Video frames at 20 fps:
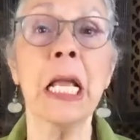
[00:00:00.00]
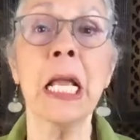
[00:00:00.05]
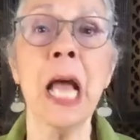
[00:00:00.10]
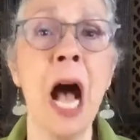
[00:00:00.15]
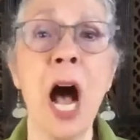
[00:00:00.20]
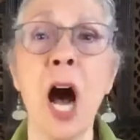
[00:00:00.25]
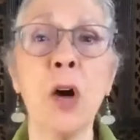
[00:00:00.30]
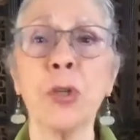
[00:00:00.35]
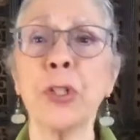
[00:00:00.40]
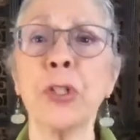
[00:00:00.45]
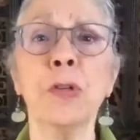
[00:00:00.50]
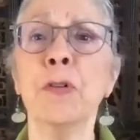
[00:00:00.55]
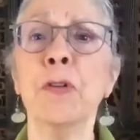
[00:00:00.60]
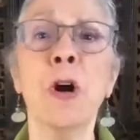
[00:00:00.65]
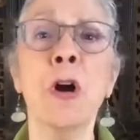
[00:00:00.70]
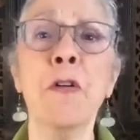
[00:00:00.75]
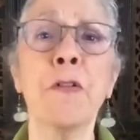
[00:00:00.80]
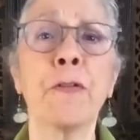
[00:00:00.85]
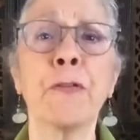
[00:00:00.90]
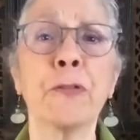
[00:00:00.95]
how
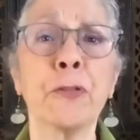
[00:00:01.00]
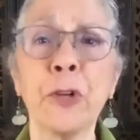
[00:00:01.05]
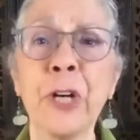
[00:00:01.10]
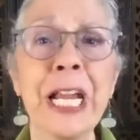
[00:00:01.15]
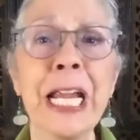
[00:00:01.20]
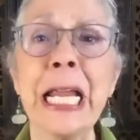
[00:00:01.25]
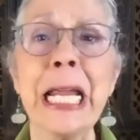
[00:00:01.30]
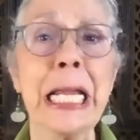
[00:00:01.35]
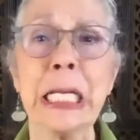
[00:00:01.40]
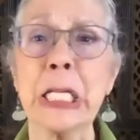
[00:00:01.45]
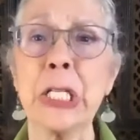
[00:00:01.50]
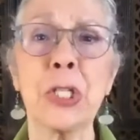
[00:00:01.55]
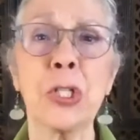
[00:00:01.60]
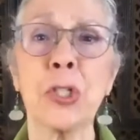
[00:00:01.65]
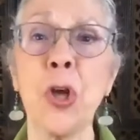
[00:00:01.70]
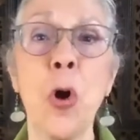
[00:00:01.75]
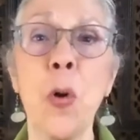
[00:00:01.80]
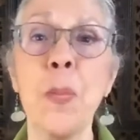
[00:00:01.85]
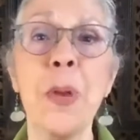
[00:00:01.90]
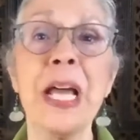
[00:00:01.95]
you freed
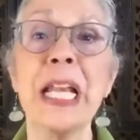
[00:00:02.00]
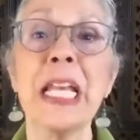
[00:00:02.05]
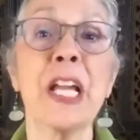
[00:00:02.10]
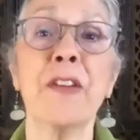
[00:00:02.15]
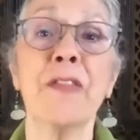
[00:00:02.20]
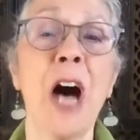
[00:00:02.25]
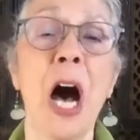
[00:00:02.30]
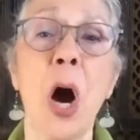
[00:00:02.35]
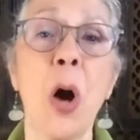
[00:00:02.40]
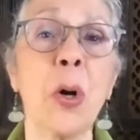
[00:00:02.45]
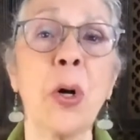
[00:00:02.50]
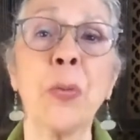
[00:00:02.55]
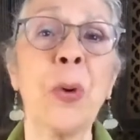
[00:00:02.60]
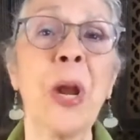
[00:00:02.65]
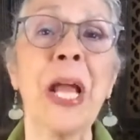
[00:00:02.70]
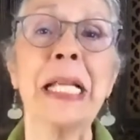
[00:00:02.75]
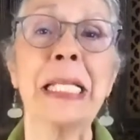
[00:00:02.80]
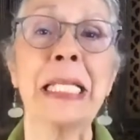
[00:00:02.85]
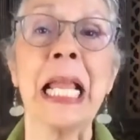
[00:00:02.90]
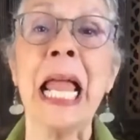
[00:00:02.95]
so many of our
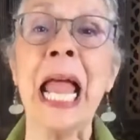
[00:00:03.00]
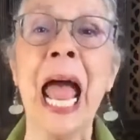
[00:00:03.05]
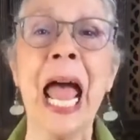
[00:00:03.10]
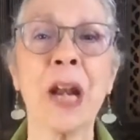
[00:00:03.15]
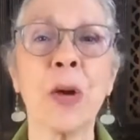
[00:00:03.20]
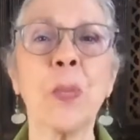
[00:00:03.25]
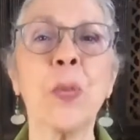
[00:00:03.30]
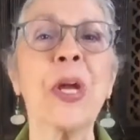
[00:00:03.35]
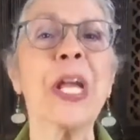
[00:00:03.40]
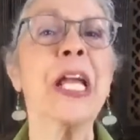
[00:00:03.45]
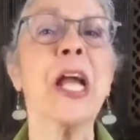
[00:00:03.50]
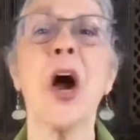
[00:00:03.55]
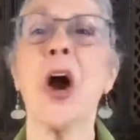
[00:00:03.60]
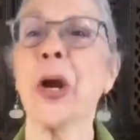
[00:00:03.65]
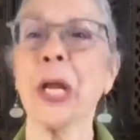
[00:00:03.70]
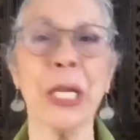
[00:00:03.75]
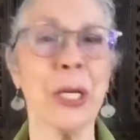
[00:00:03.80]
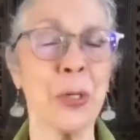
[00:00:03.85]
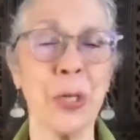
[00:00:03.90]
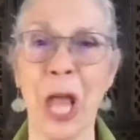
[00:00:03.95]
race, and we are
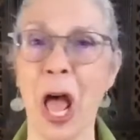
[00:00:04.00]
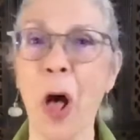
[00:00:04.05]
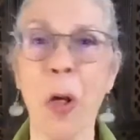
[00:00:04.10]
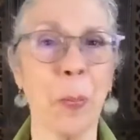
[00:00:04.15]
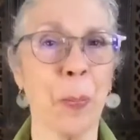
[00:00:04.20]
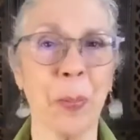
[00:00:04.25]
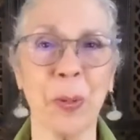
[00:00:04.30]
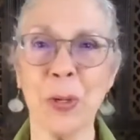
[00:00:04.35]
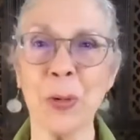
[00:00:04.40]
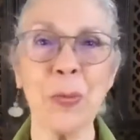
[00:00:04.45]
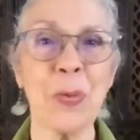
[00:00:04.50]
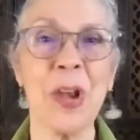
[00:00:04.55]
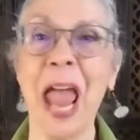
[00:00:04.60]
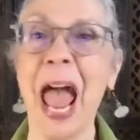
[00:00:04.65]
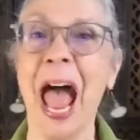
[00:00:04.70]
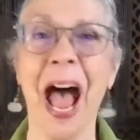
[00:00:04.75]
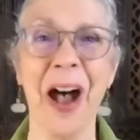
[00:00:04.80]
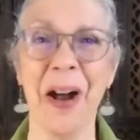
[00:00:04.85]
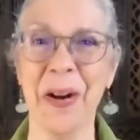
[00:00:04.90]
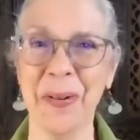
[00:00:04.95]
here to help you
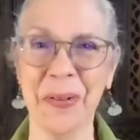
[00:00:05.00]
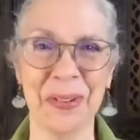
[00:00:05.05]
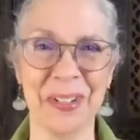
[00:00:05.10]
now."